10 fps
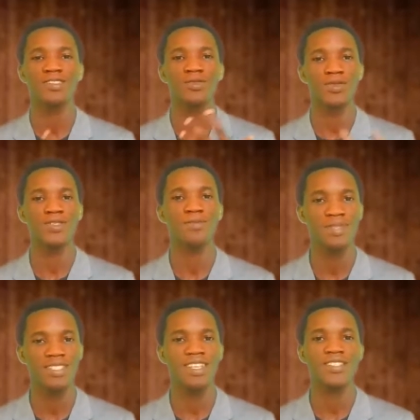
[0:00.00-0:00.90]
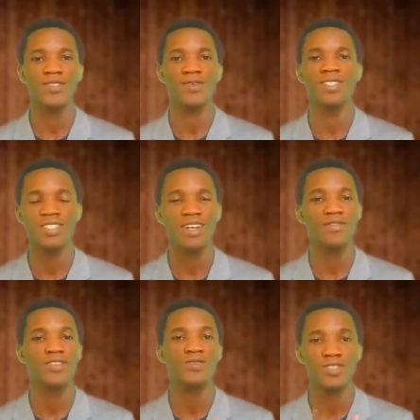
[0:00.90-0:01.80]
towards your business, or the
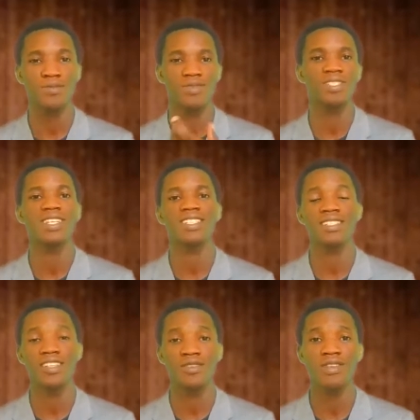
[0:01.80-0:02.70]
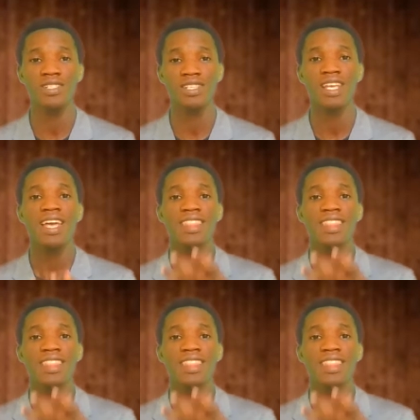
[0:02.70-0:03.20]
traffic towards your business is increasing,